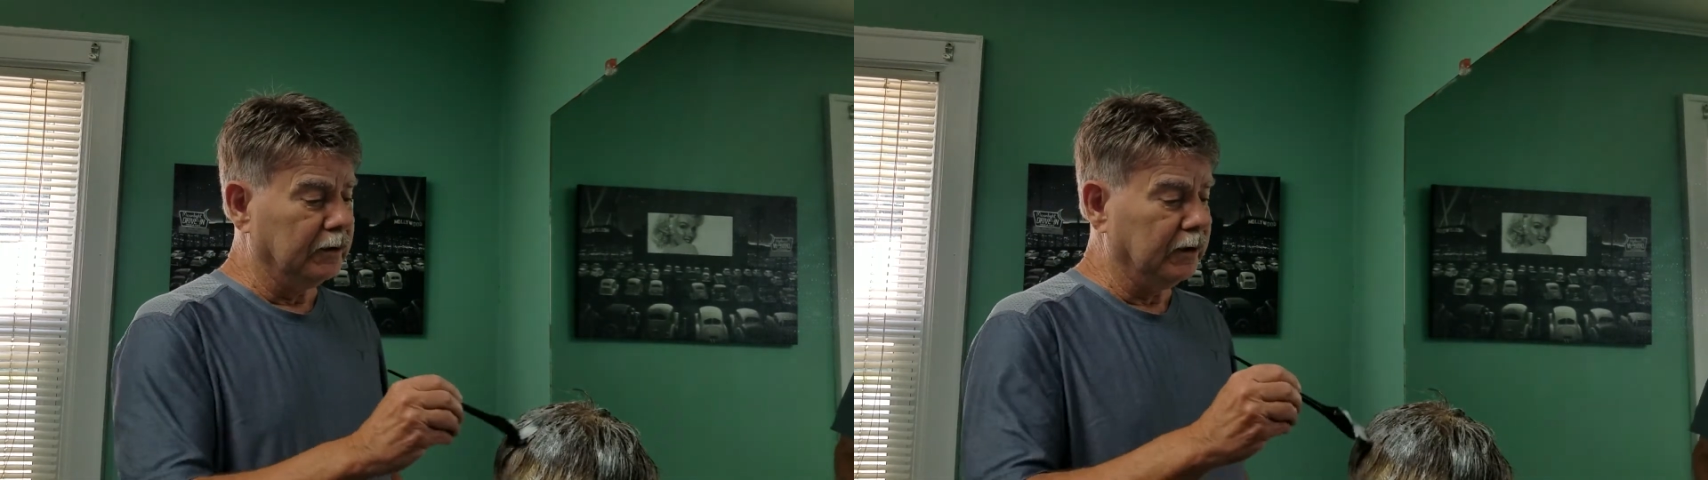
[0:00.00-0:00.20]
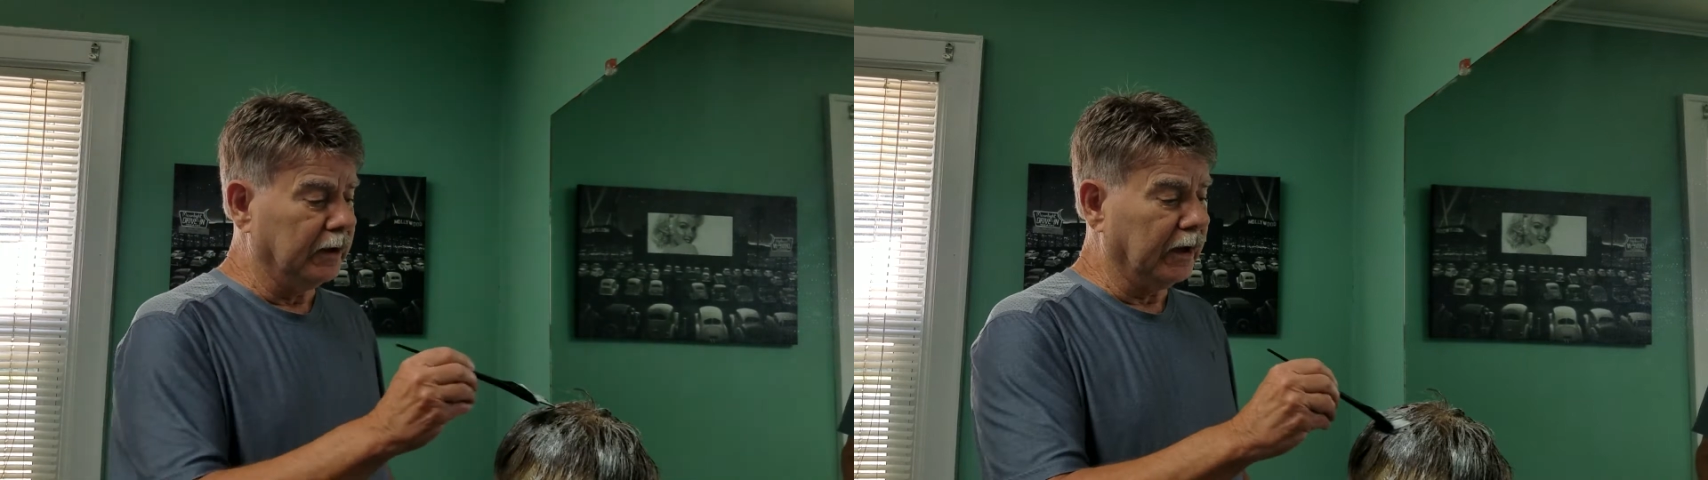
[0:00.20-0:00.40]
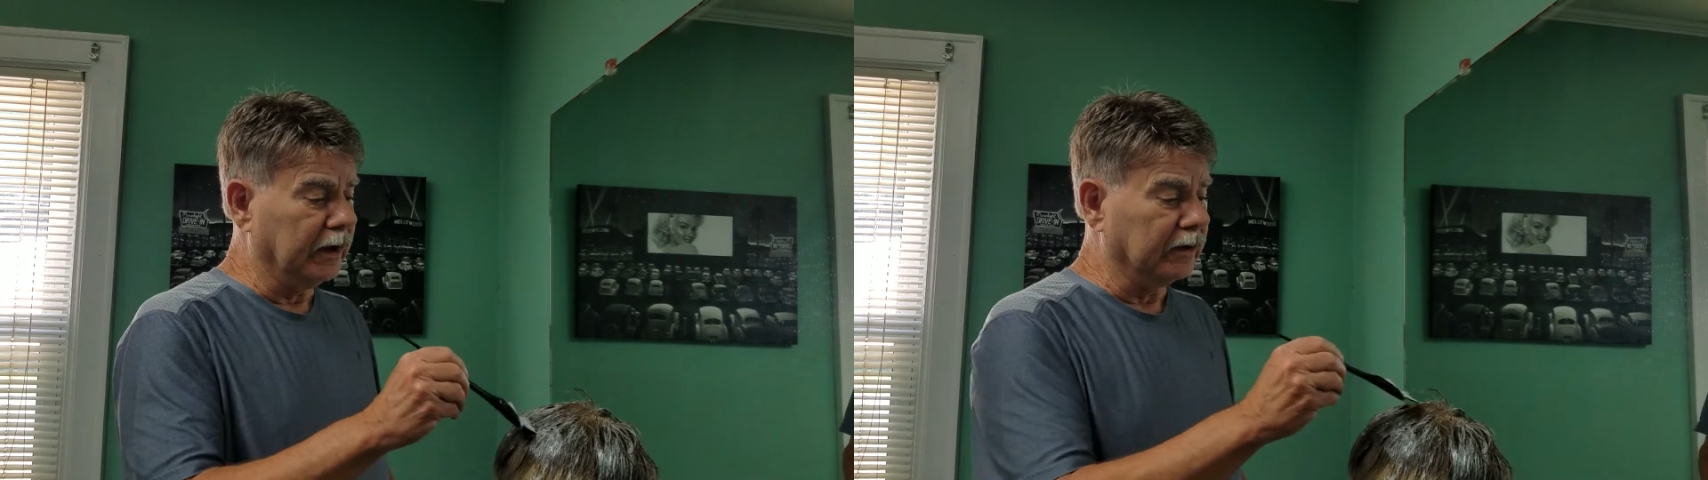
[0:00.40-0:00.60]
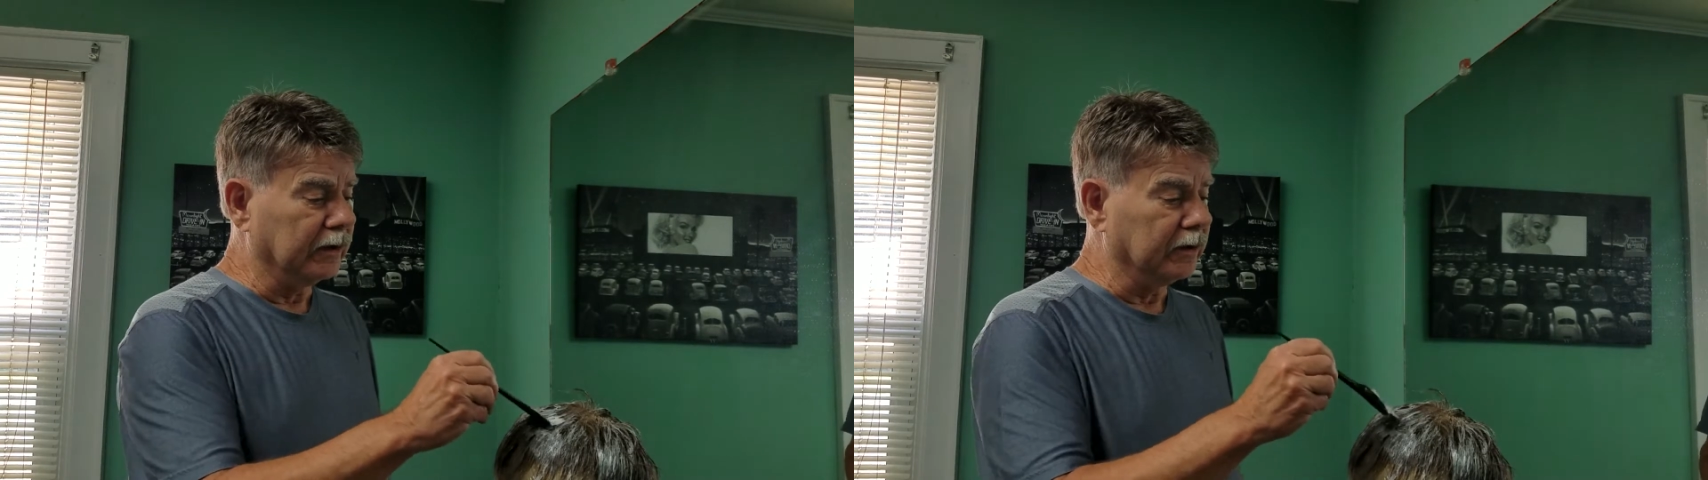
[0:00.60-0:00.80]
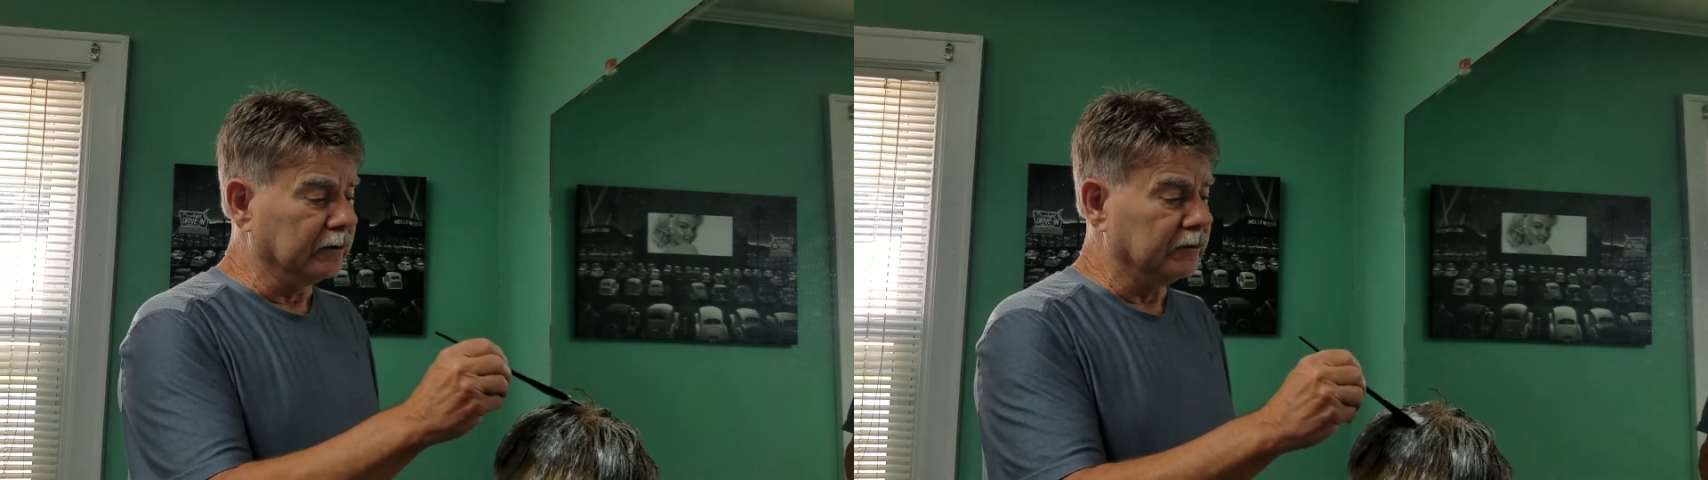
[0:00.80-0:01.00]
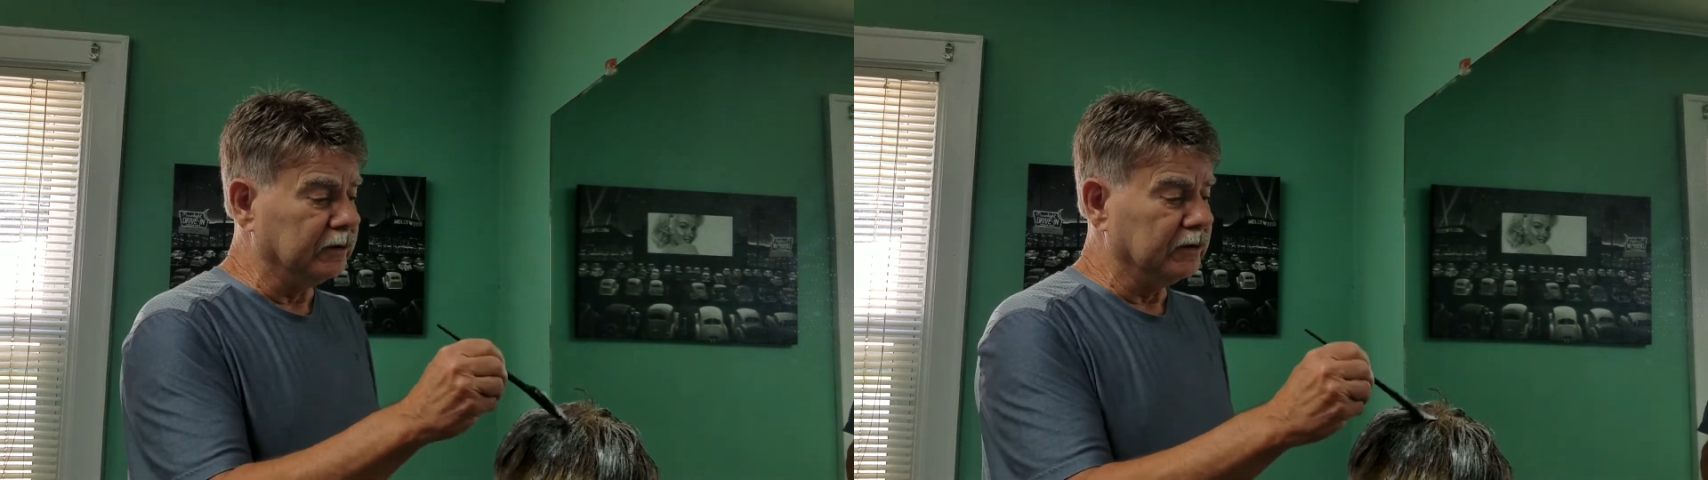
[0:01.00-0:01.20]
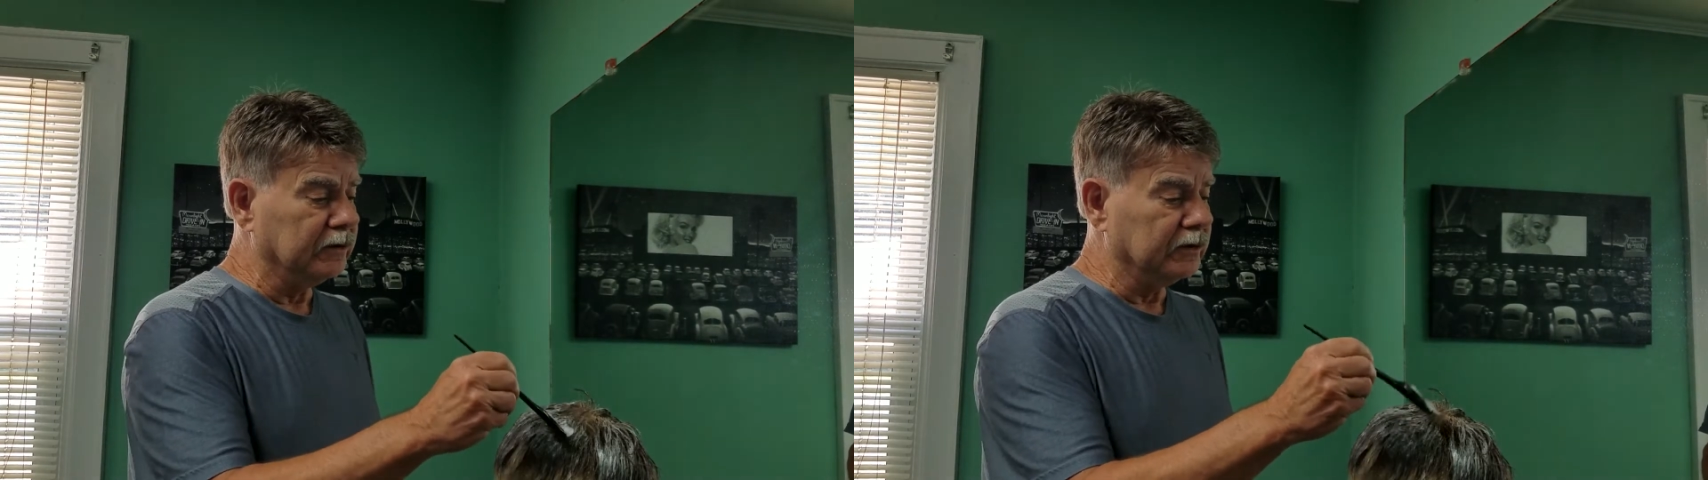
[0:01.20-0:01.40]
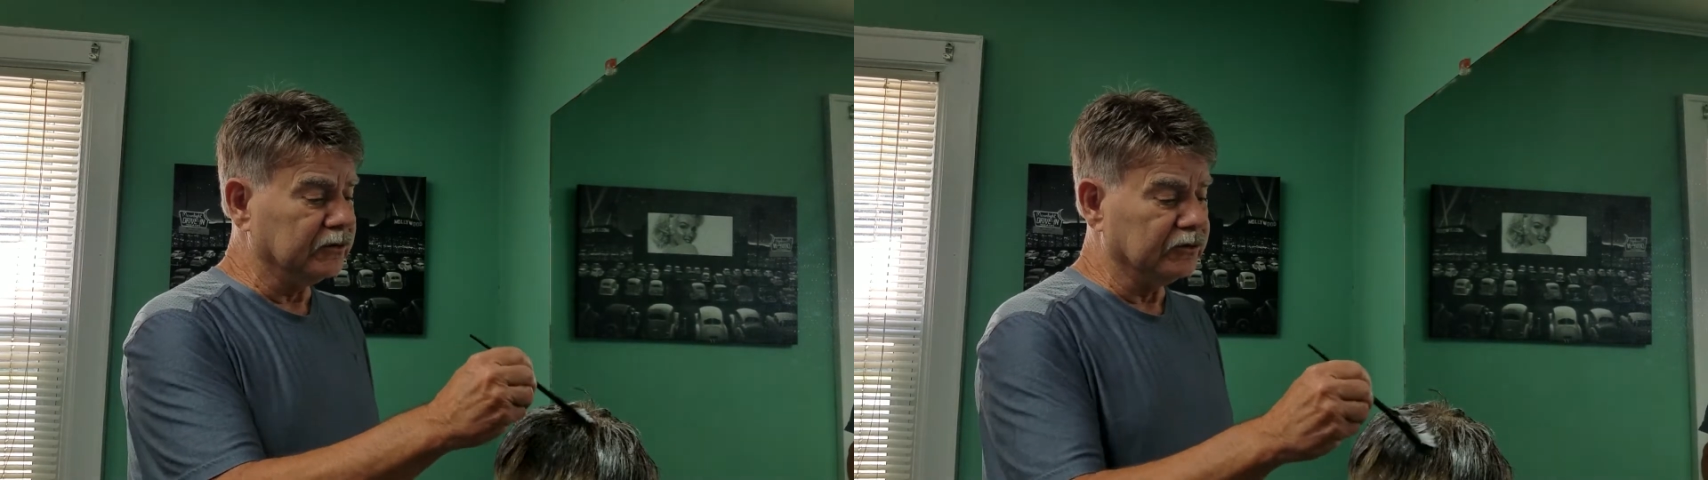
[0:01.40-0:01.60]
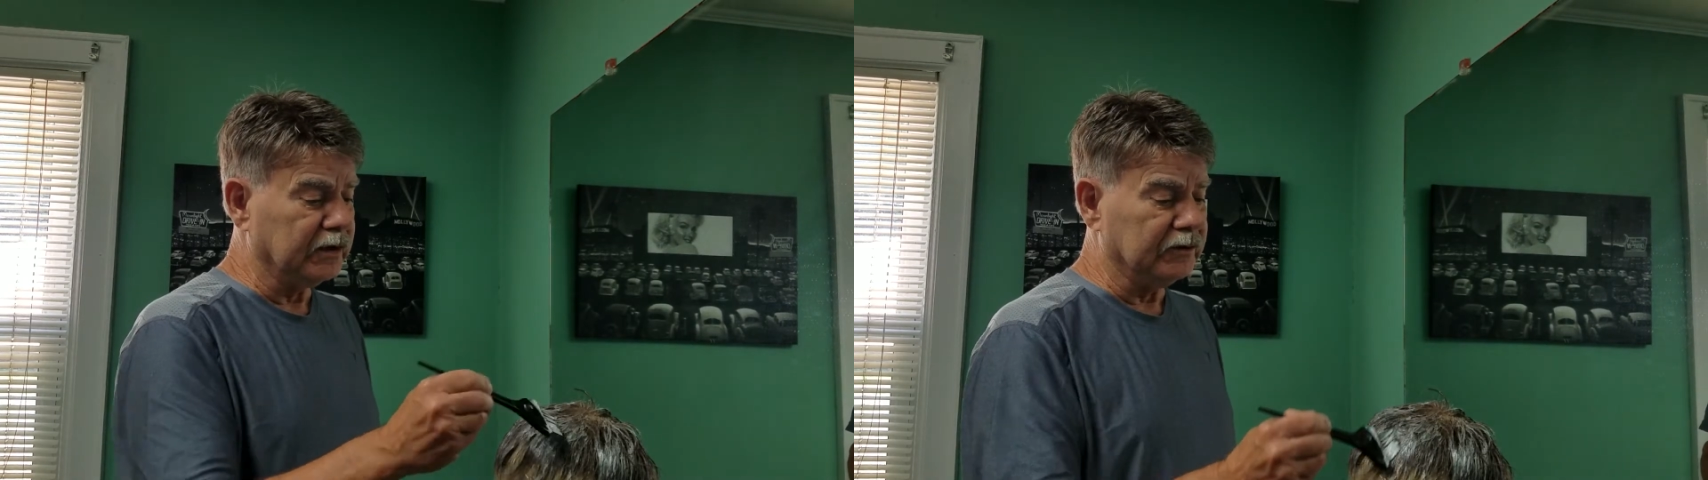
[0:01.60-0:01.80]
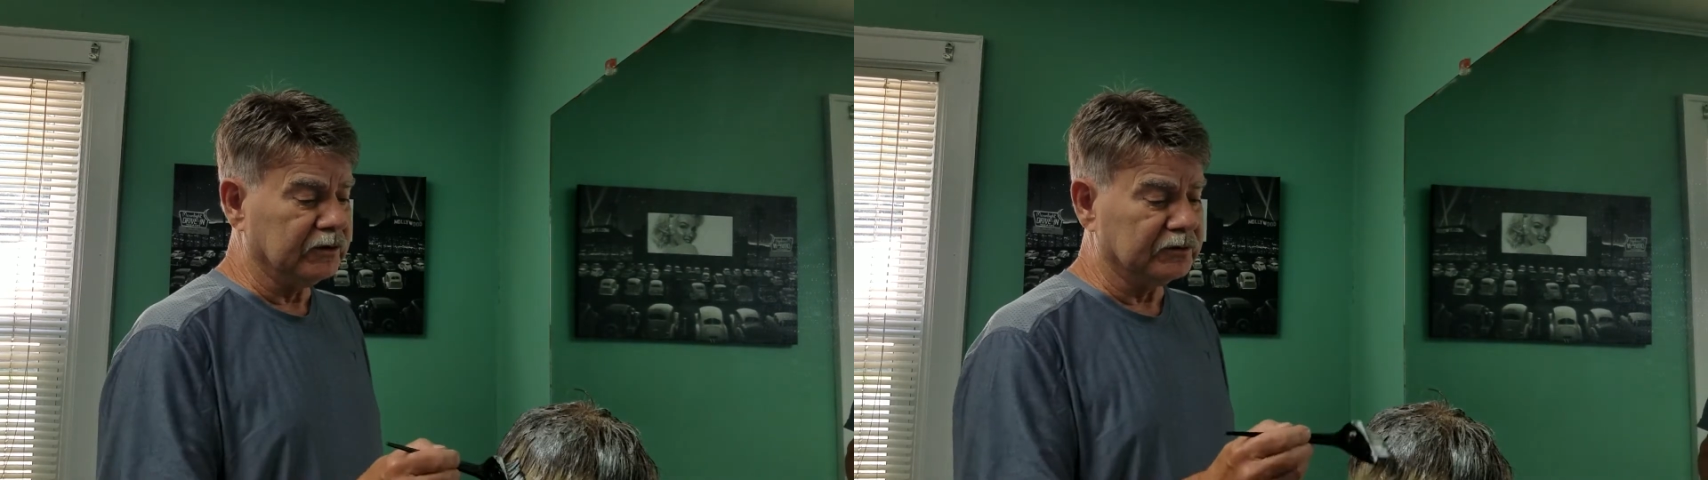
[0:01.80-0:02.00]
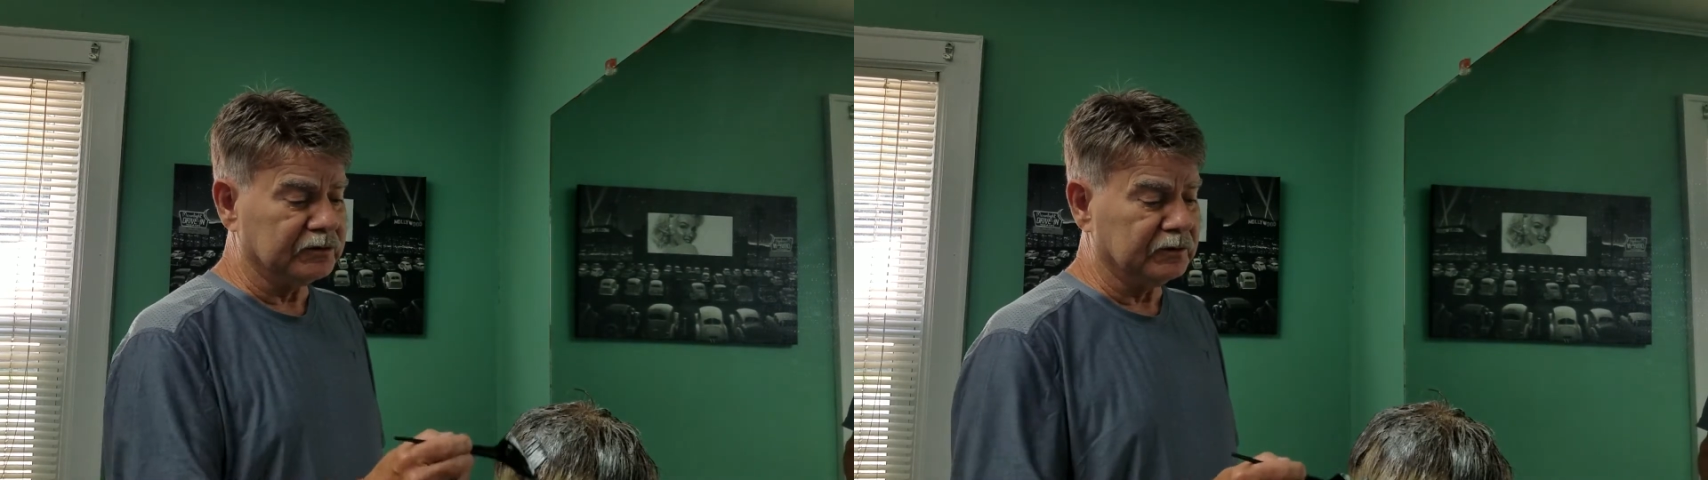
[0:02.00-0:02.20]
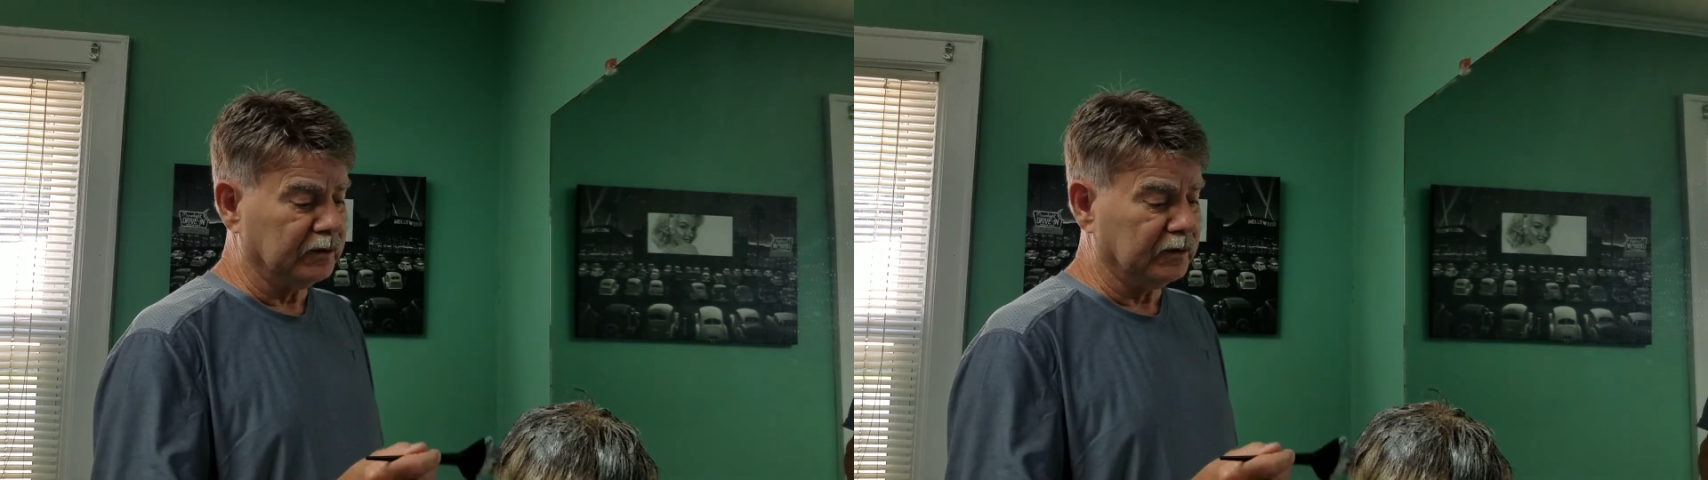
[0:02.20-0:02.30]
And this is easy